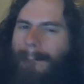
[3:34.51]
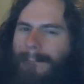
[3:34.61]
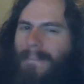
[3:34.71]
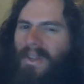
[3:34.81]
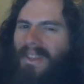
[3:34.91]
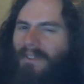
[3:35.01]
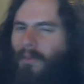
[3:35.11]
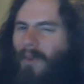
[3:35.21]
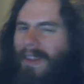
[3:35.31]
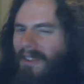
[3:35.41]
but there's
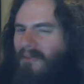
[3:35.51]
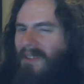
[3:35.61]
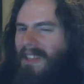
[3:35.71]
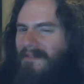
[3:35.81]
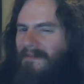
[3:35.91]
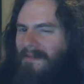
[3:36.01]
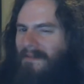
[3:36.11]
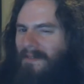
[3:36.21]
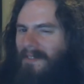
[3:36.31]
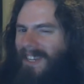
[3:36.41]
one that really
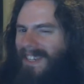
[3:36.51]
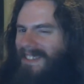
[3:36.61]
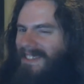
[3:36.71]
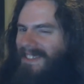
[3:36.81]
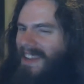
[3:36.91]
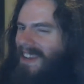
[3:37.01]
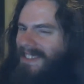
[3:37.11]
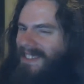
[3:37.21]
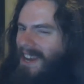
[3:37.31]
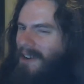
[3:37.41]
fucking
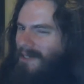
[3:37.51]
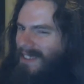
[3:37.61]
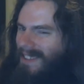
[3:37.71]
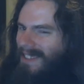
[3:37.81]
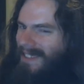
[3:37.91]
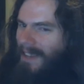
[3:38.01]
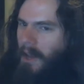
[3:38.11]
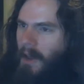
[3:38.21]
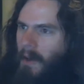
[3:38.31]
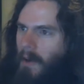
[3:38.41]
stands out,
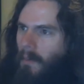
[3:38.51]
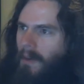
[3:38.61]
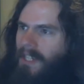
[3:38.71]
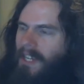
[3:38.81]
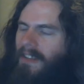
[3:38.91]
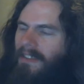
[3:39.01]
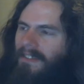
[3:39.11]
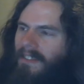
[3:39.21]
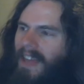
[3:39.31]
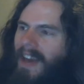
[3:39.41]
which
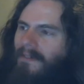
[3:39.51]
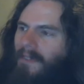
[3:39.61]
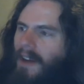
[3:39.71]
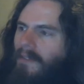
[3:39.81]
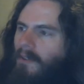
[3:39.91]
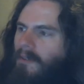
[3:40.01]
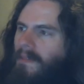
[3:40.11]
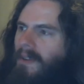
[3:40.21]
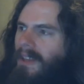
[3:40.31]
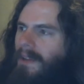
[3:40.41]
is that
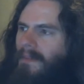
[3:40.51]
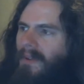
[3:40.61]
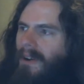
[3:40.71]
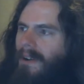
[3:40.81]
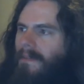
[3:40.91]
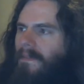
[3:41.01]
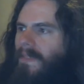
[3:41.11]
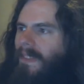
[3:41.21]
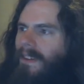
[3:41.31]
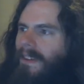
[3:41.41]
500 million part.
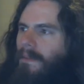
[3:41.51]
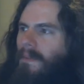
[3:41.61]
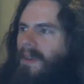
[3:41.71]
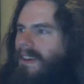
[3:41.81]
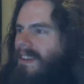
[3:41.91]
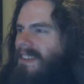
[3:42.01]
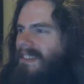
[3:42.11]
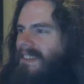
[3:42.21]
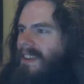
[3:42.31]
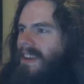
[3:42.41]

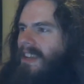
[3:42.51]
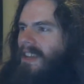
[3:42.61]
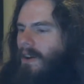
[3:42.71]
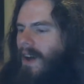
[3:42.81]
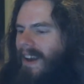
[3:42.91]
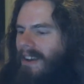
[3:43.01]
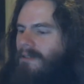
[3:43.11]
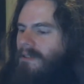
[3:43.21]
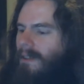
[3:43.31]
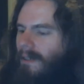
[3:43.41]
Because, you know, I
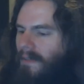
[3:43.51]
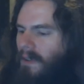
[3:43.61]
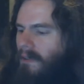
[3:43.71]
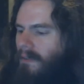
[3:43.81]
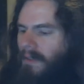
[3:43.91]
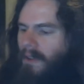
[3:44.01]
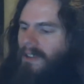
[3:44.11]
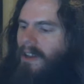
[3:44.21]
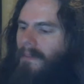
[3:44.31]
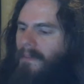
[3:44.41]
don't know if you've
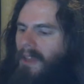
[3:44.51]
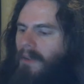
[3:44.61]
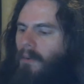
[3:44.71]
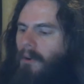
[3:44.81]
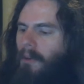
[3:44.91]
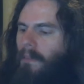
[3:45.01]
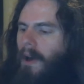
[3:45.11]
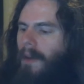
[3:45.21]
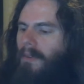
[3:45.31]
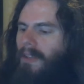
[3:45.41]
looked up the world
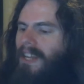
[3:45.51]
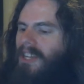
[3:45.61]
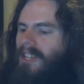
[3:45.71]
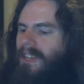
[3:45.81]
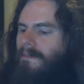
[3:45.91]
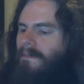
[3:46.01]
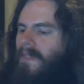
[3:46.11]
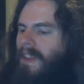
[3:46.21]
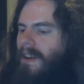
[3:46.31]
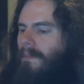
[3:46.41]
population,
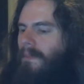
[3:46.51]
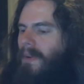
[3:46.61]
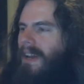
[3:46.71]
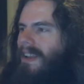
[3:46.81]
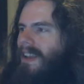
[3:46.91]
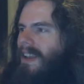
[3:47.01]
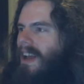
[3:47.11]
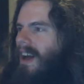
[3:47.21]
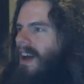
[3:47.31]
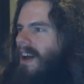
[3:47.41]
but
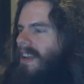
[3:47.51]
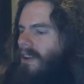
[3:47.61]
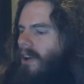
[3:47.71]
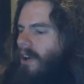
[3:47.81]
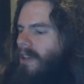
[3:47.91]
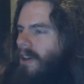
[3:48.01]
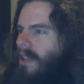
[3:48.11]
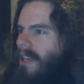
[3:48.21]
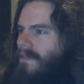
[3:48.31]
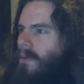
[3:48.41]
uh, here I'll
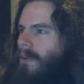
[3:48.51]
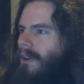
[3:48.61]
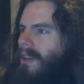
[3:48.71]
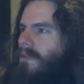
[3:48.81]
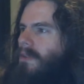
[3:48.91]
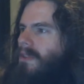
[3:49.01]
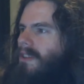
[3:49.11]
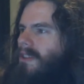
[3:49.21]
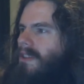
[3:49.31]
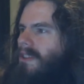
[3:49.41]
I'll give you I'll give you
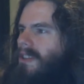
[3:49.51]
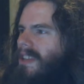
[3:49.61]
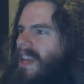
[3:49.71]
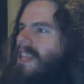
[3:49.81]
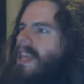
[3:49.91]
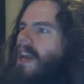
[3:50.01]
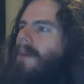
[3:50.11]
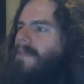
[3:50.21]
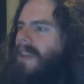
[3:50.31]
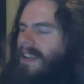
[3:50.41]
the the, the daily
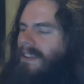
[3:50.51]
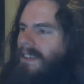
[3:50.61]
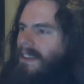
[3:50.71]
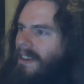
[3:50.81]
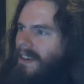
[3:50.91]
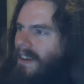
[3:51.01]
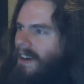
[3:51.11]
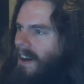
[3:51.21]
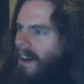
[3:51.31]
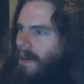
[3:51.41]
update.
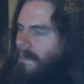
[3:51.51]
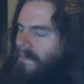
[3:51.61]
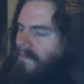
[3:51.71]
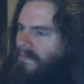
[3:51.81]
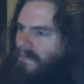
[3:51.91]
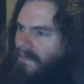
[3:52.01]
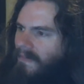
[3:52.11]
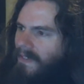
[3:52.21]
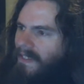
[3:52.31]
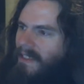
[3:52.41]
Um,
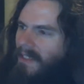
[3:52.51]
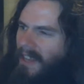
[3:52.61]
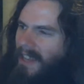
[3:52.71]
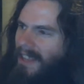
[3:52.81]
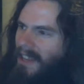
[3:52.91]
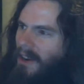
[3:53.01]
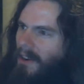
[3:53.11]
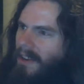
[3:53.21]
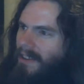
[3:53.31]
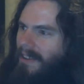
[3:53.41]
the the current